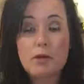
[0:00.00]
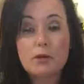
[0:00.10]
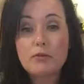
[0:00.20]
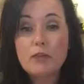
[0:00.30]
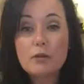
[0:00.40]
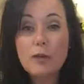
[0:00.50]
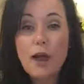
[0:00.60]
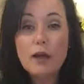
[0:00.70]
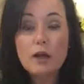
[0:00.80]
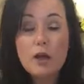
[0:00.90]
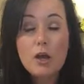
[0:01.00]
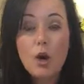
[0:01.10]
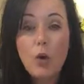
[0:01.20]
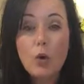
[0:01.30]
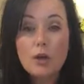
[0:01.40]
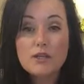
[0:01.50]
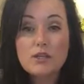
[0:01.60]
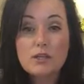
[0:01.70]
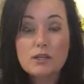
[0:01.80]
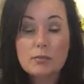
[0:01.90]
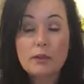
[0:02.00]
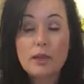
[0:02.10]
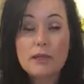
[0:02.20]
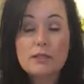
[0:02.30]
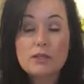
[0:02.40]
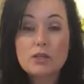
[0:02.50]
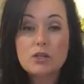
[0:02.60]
peer feedback, or as just a place